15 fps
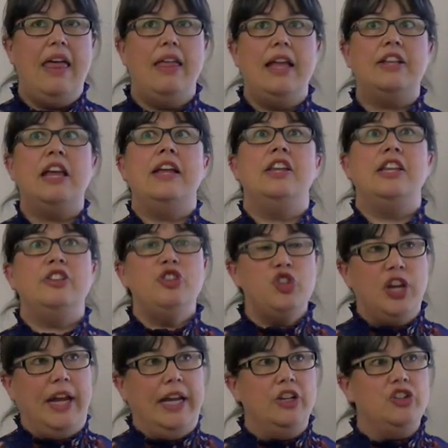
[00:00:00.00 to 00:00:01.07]
It, it is
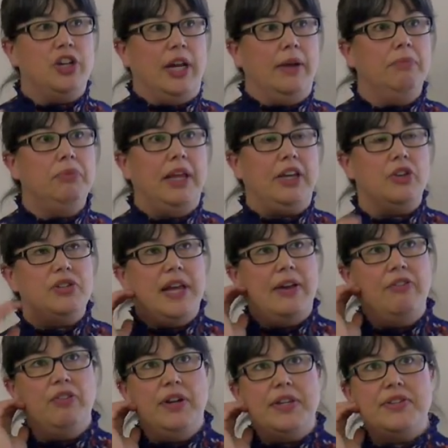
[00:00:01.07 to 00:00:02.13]
changing. Like you take,
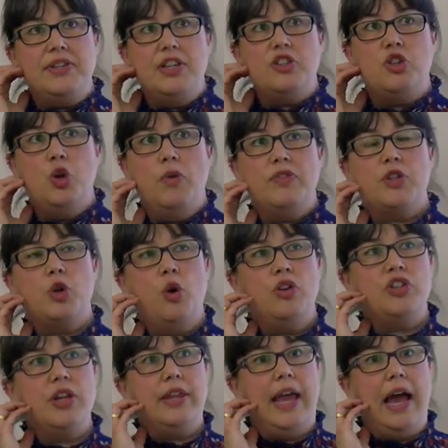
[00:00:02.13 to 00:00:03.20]
for instance, Nova
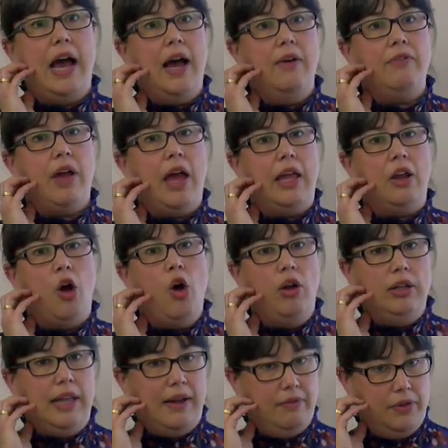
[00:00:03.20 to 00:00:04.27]
Scotia, they have at
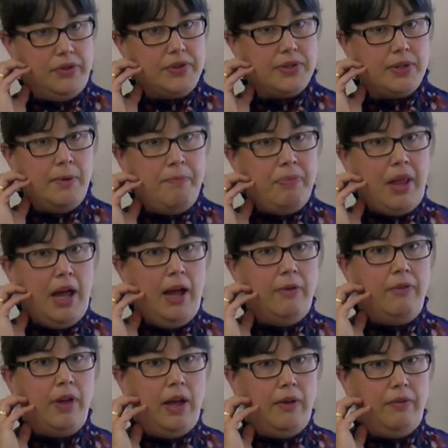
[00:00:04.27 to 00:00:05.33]
all levels of,
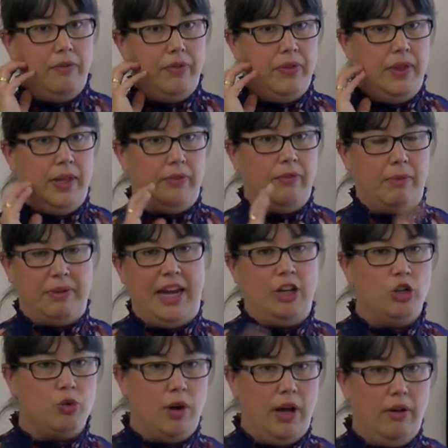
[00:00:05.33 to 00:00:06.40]
of the, from K to
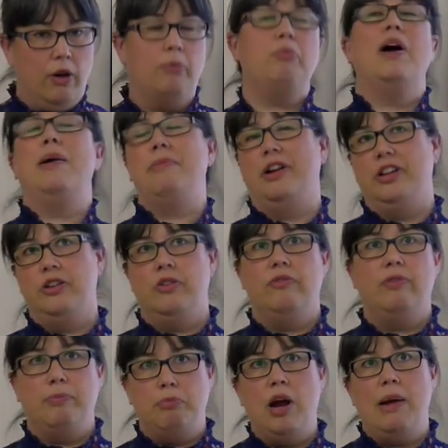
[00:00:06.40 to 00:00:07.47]
12 or primary
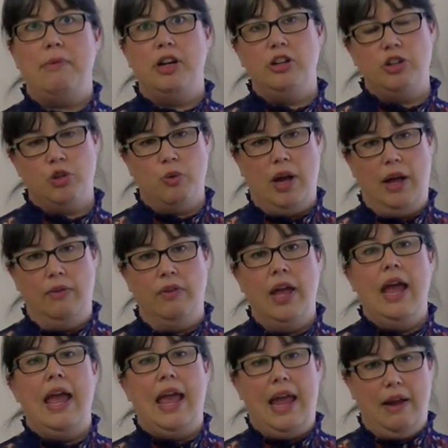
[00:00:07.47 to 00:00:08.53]
primary to 12
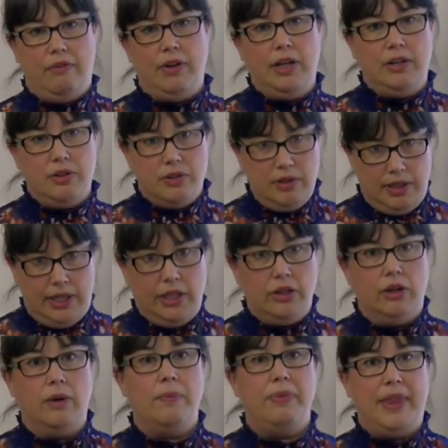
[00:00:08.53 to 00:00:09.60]
every
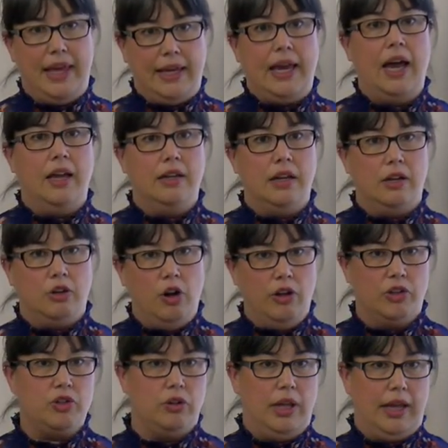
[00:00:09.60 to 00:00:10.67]
year they get
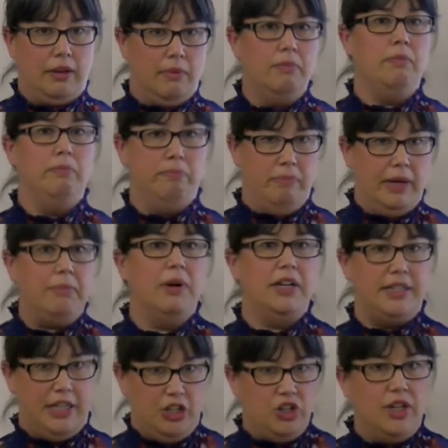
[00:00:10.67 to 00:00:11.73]
culture like Mi'kmaq
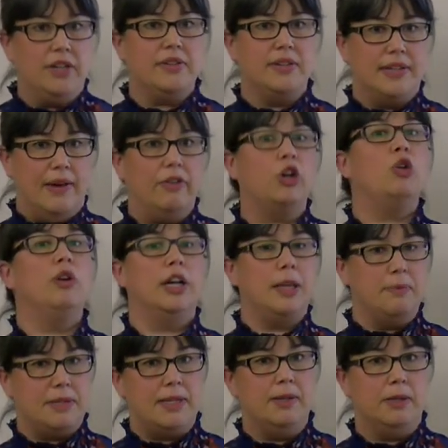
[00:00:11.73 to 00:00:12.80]
teachings and stuff a
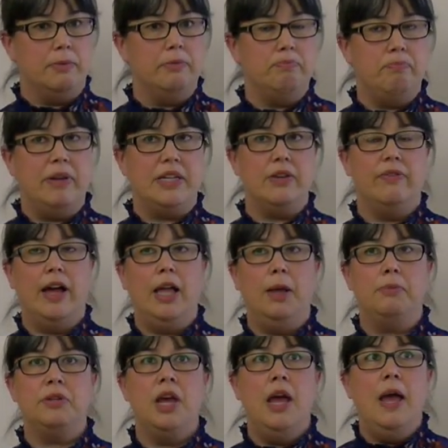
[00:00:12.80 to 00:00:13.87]
curriculum's been
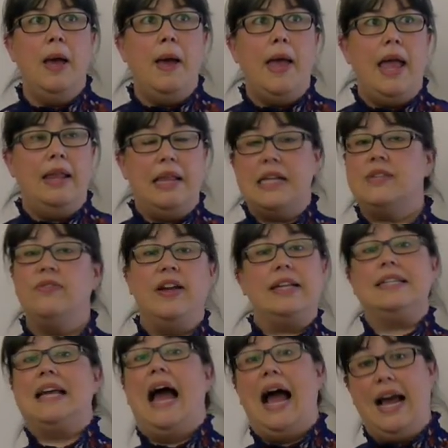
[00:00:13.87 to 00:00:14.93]
developed and that's
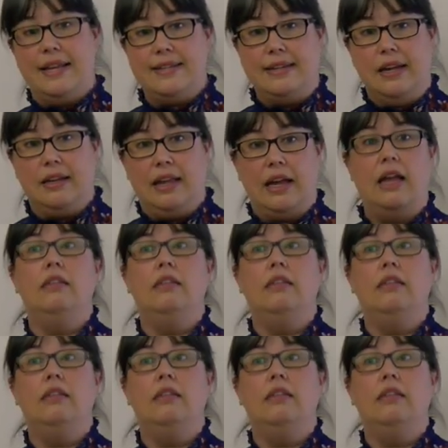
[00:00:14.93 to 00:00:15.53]
fantastic like I